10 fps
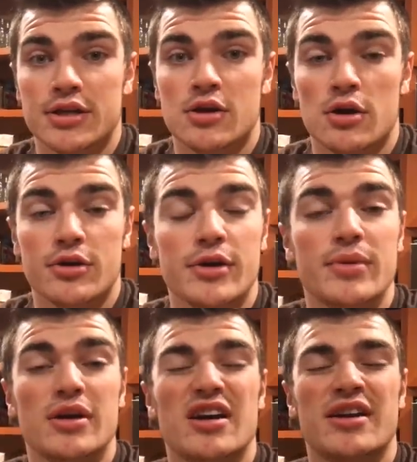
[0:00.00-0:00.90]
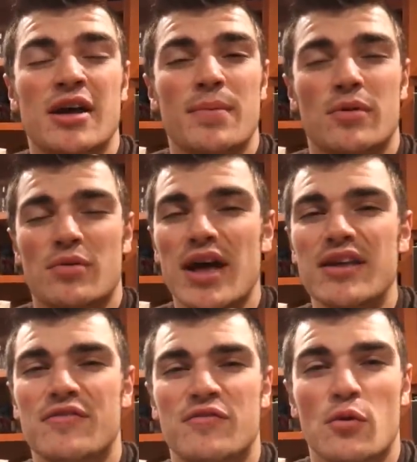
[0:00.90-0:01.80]
Connor, I'm gonna be getting up right
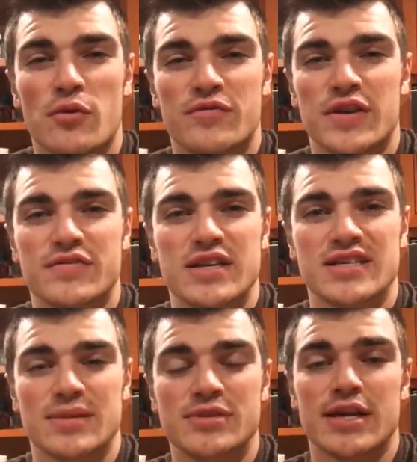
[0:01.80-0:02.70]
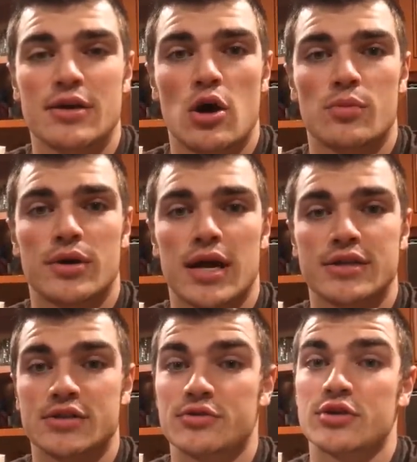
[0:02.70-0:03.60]
at 4:50 because I'm staying at home
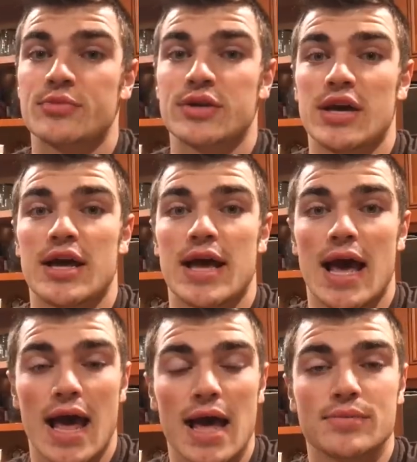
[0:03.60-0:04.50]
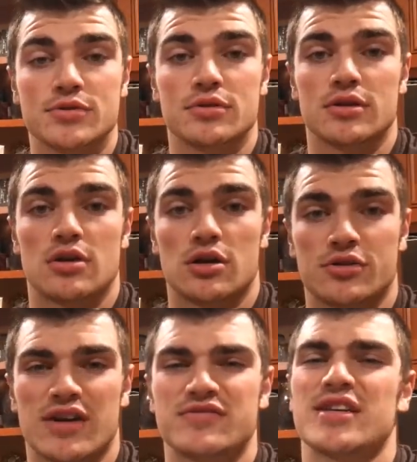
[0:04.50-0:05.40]
tonight, so it's gonna be an absolutely long
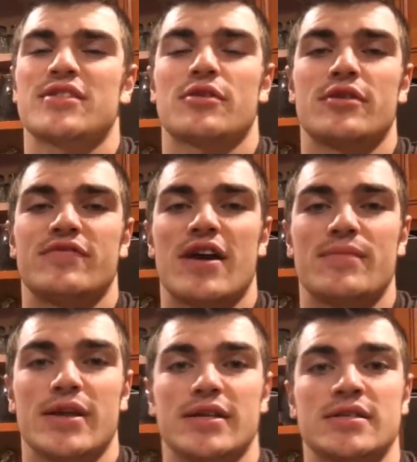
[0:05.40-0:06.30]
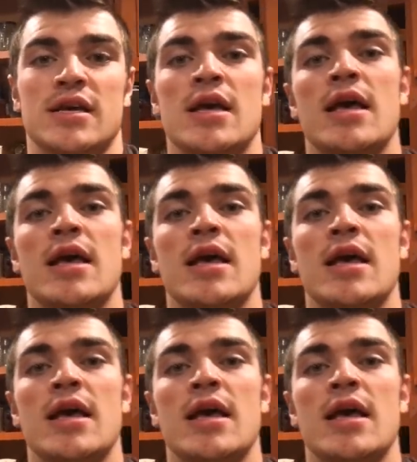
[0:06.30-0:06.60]
drive. It's like 35 minutes.